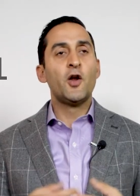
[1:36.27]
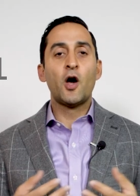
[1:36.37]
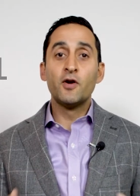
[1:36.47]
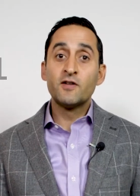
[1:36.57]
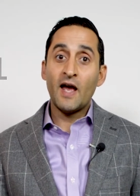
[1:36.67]

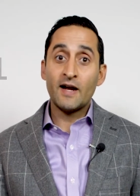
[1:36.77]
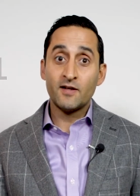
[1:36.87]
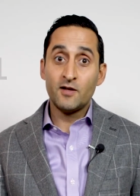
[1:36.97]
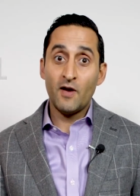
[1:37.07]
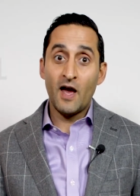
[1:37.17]
Another
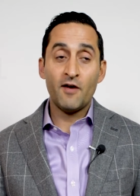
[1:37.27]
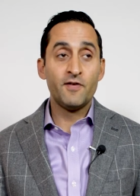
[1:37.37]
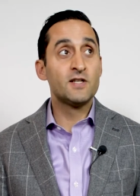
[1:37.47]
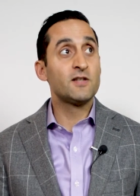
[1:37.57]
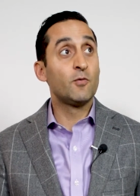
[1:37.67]
tactic you have
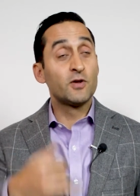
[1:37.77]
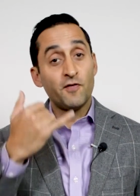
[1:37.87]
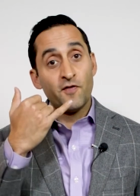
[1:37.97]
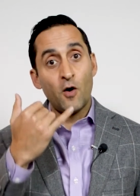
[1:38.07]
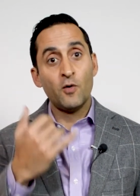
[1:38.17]
is with the
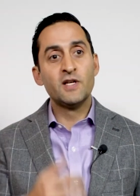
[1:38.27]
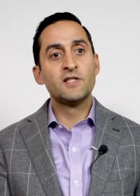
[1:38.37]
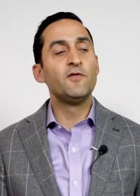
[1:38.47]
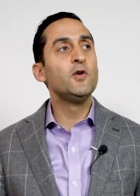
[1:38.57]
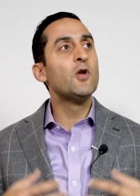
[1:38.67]
phone is
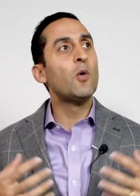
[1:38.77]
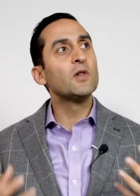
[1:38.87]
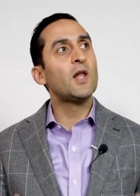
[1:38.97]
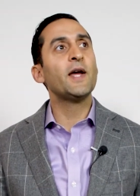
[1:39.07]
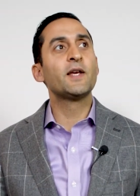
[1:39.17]
if you don't
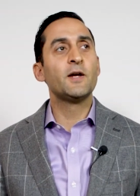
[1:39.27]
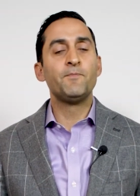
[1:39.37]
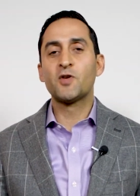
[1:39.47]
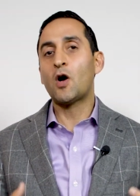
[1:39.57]
like